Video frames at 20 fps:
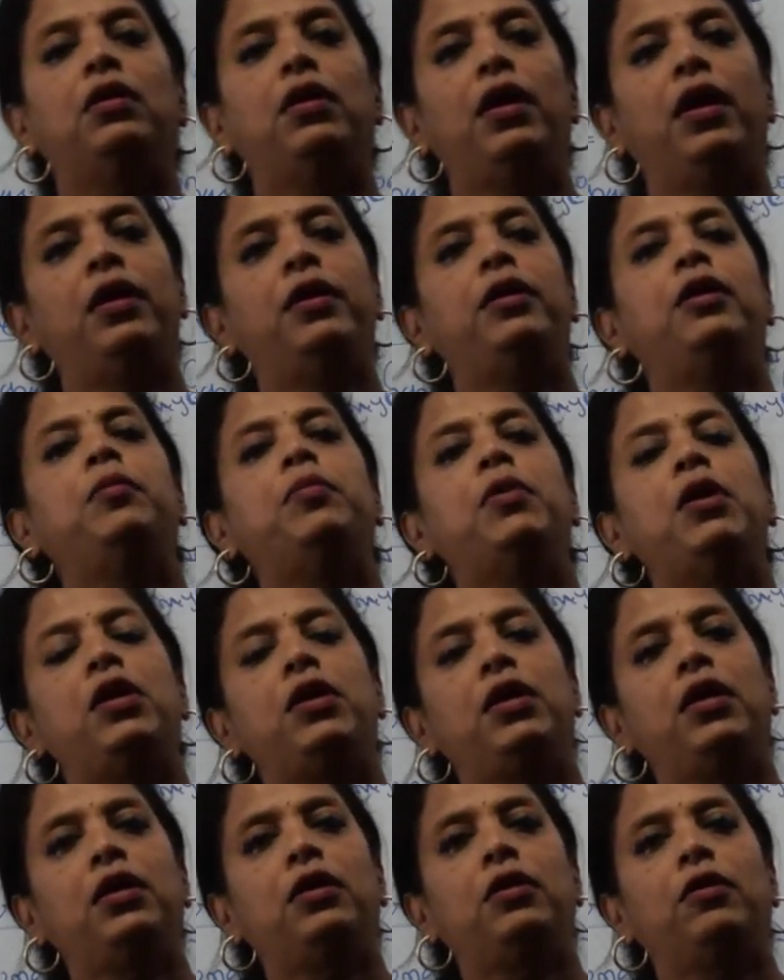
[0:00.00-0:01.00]

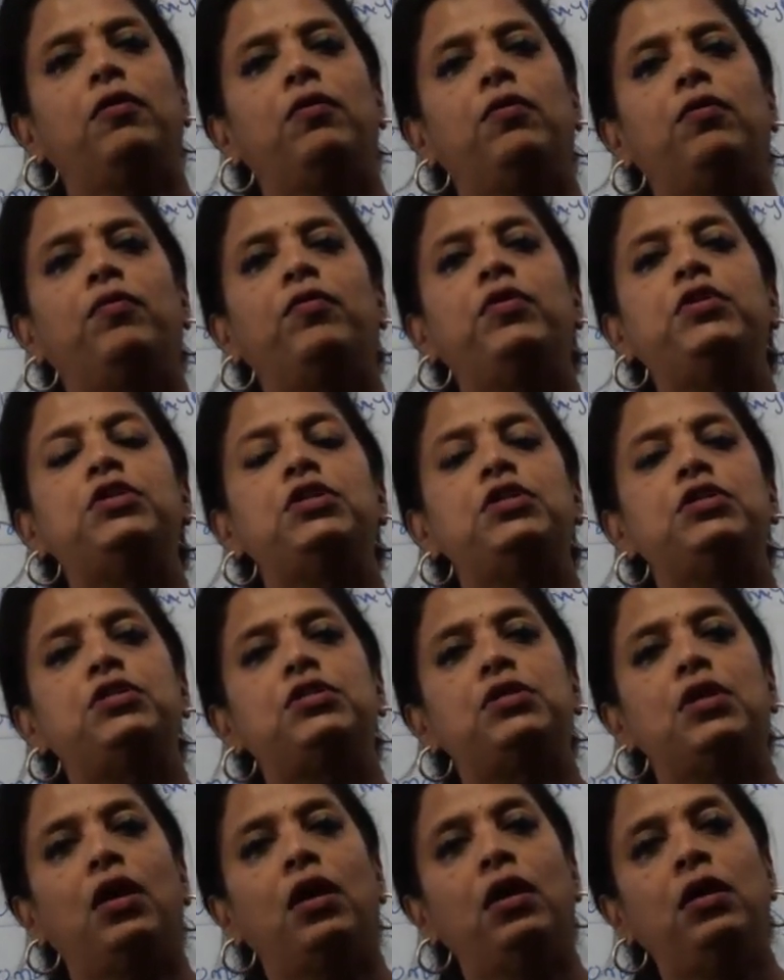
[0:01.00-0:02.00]
antibiotic which is
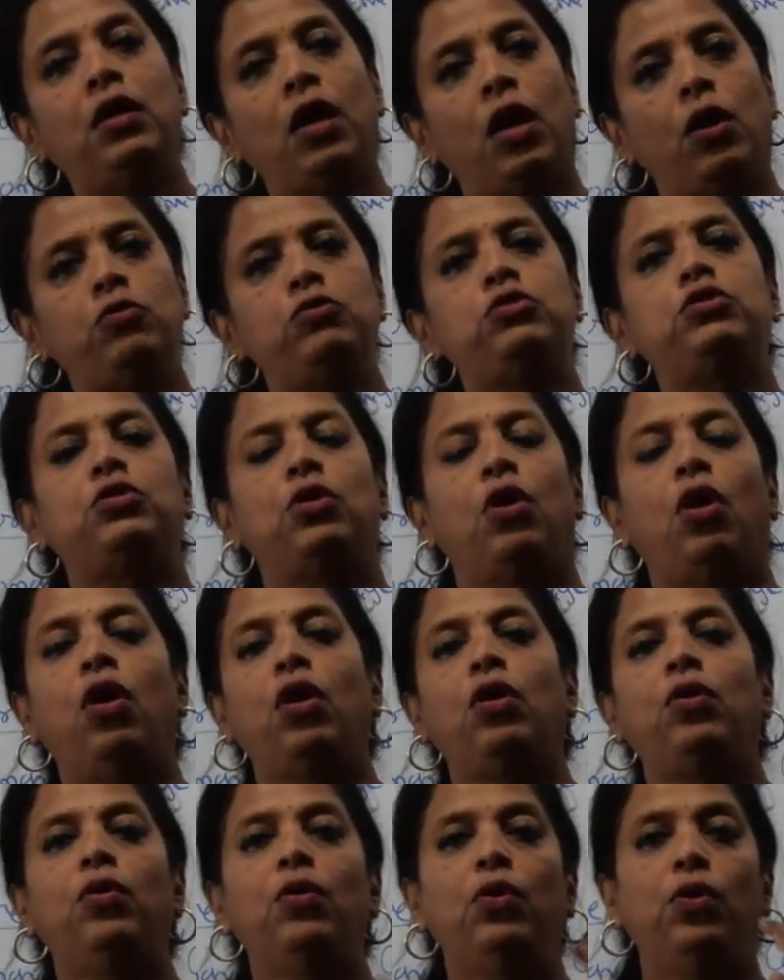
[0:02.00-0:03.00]
announced
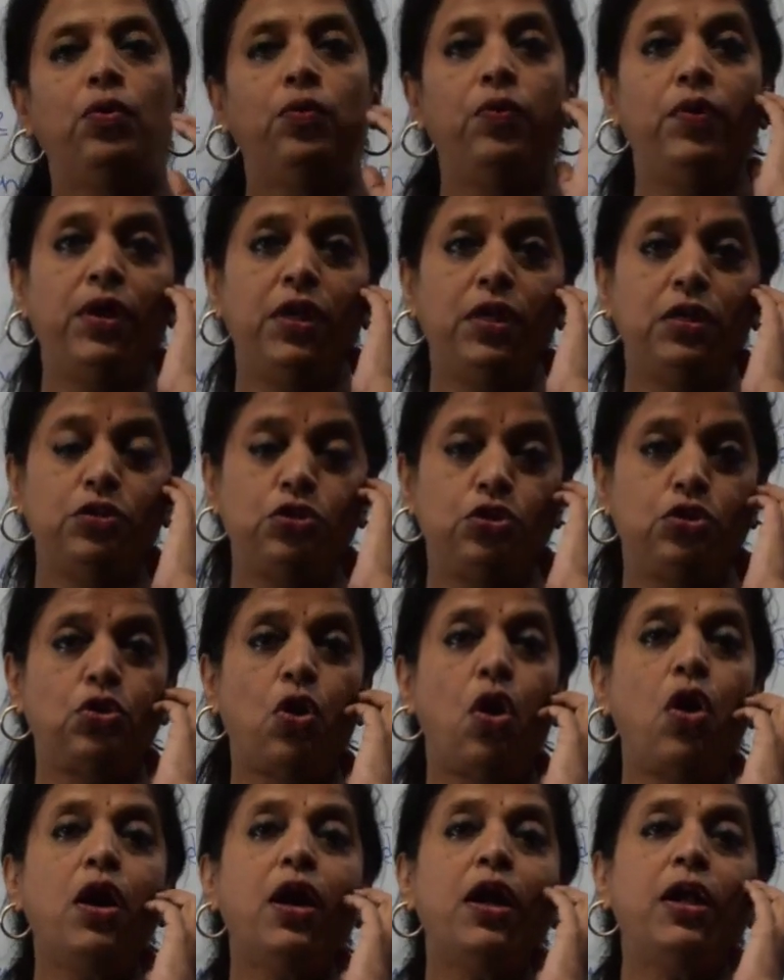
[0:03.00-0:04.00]
or very
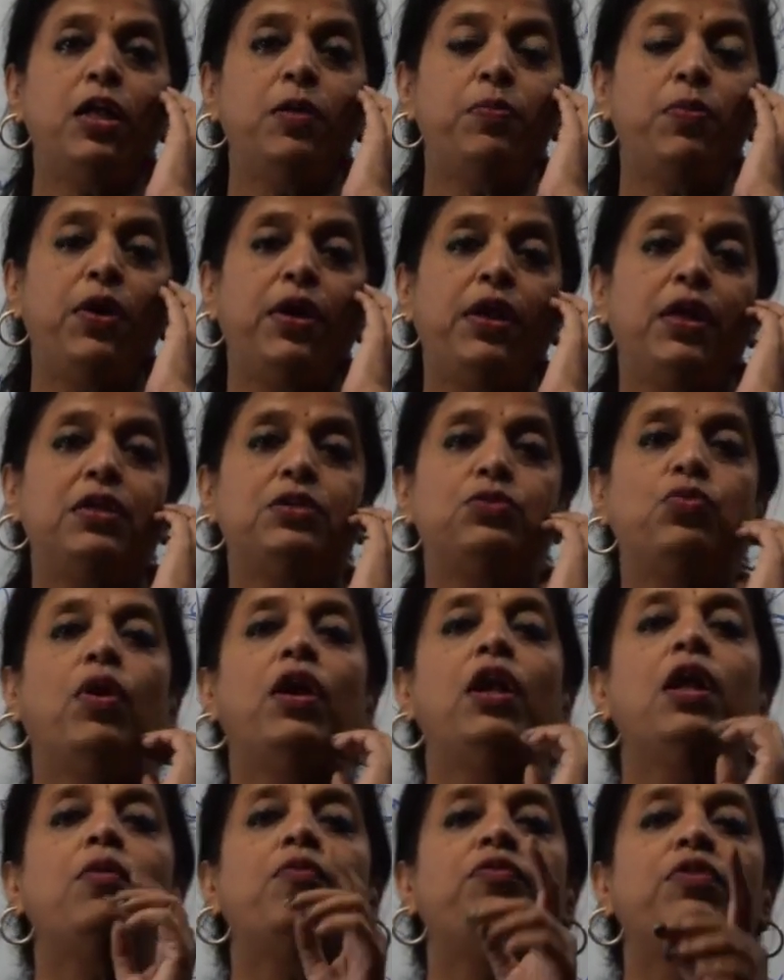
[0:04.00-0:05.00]
strong antibiotics,
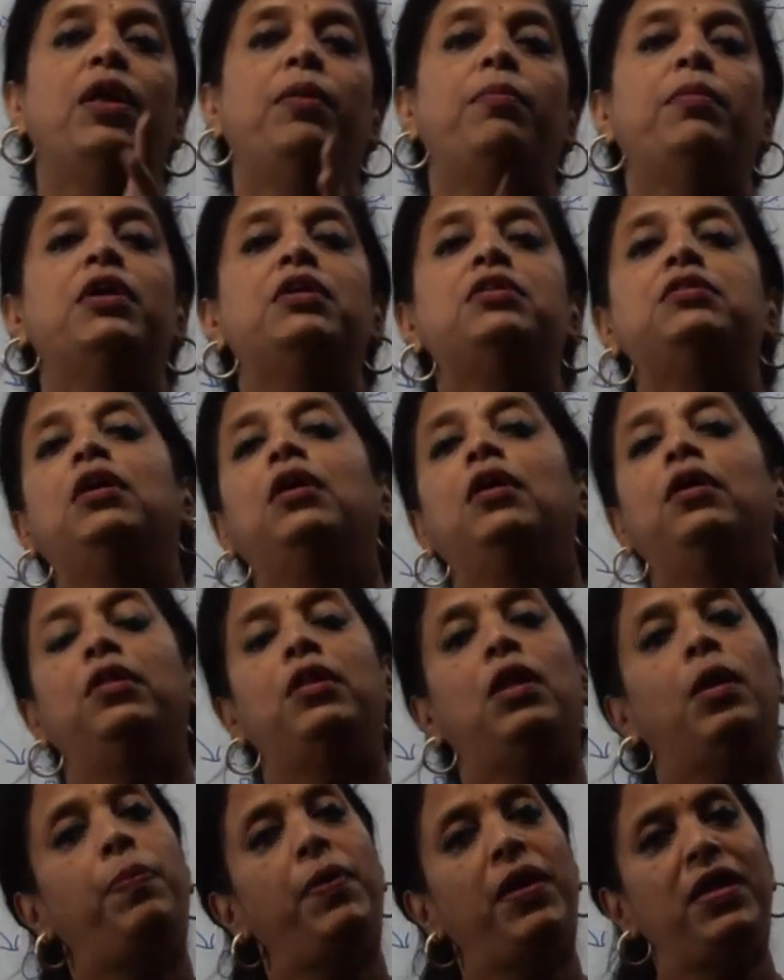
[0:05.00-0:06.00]
one of them is
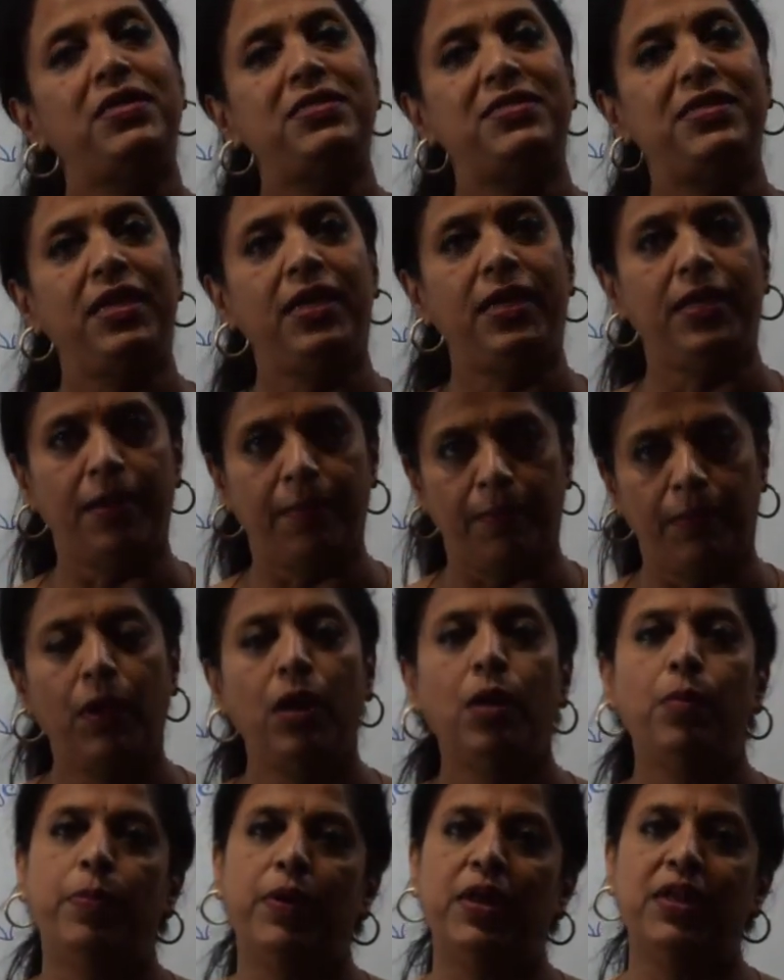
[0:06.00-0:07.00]
the penicillium.
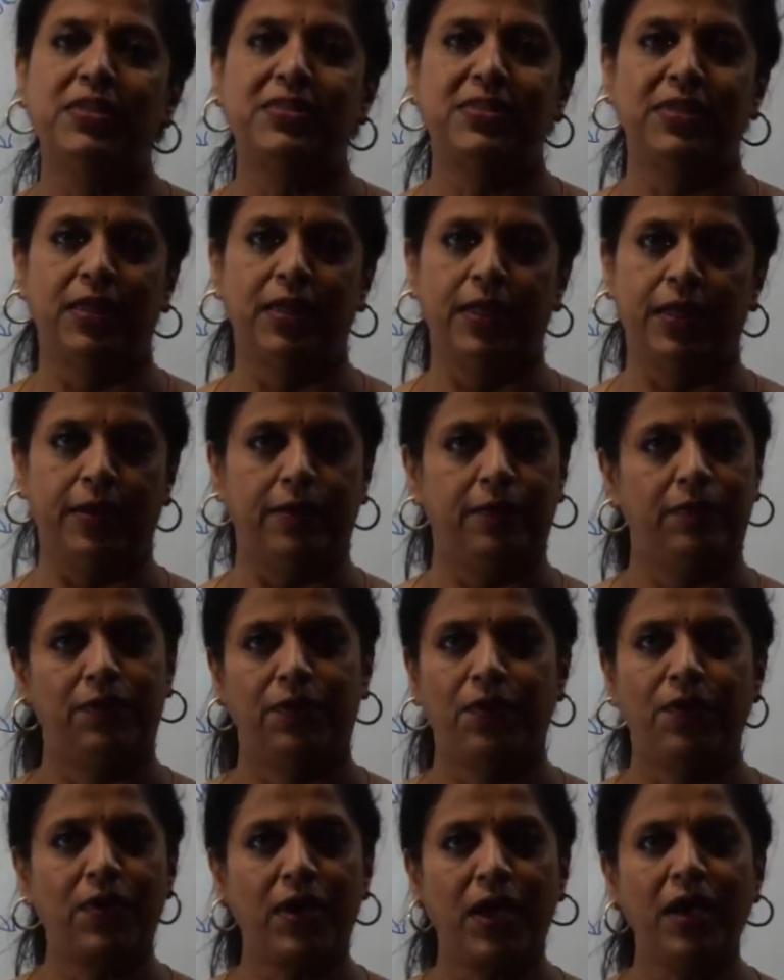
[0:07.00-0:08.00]

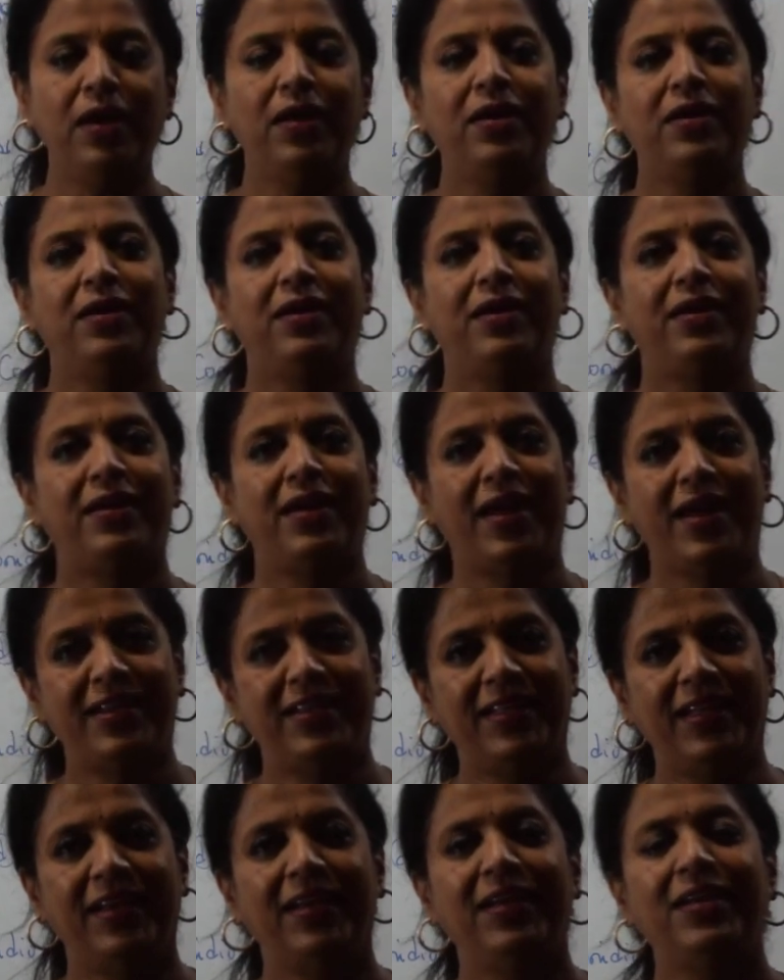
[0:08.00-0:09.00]
Okay, right.
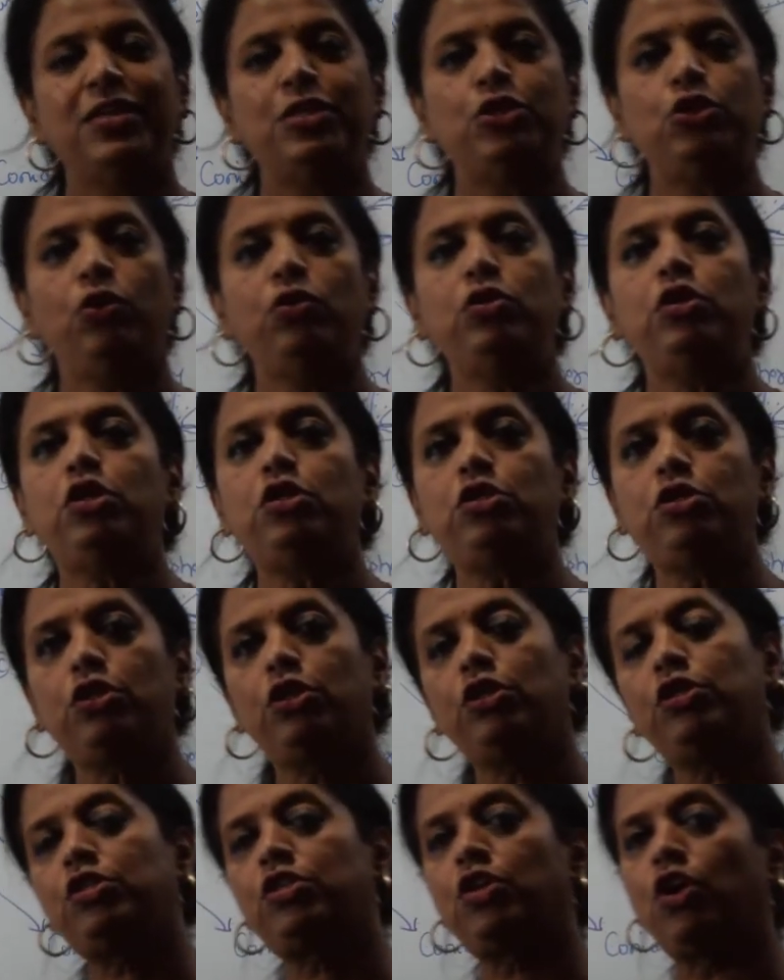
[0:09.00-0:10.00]
So just
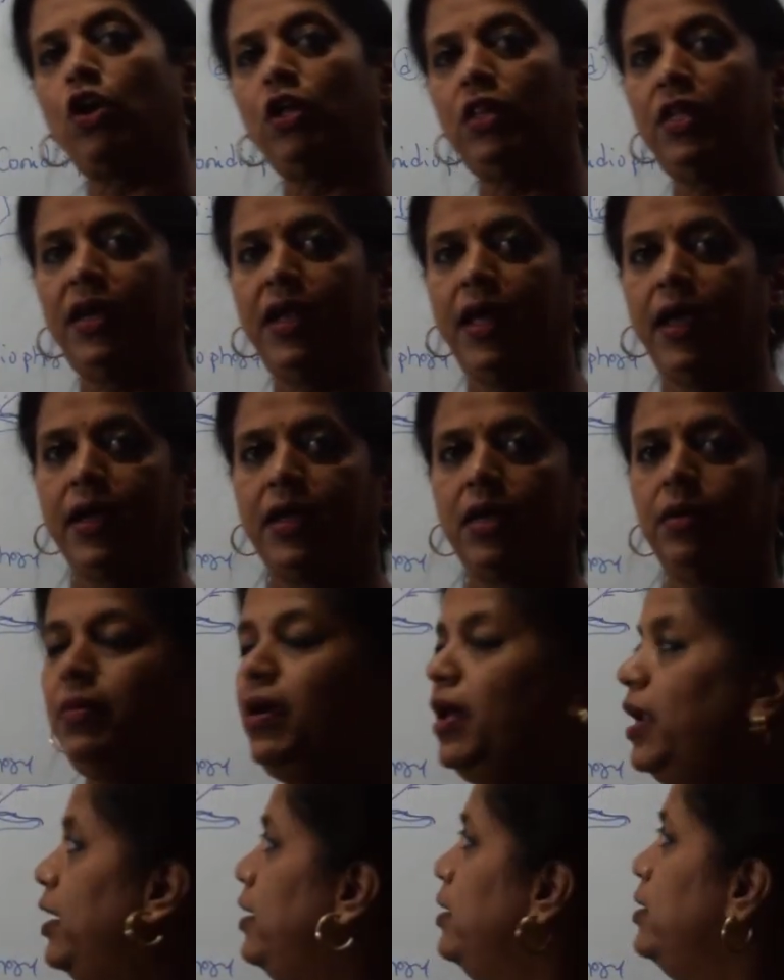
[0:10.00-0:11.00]
draw the diagram
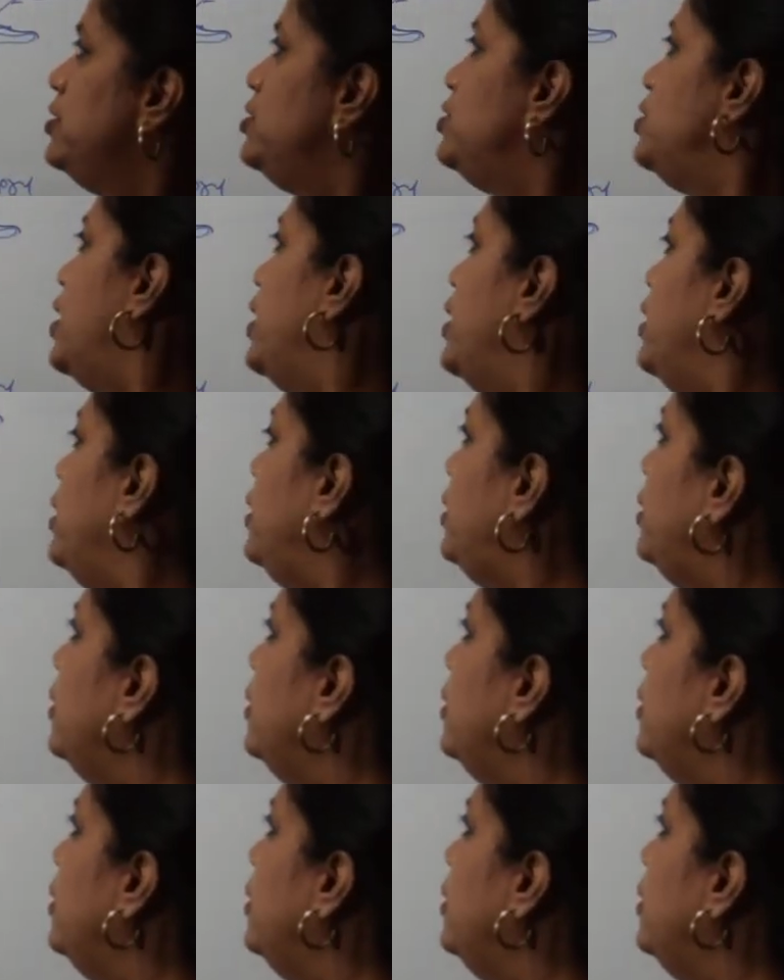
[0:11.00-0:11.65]
and understand it.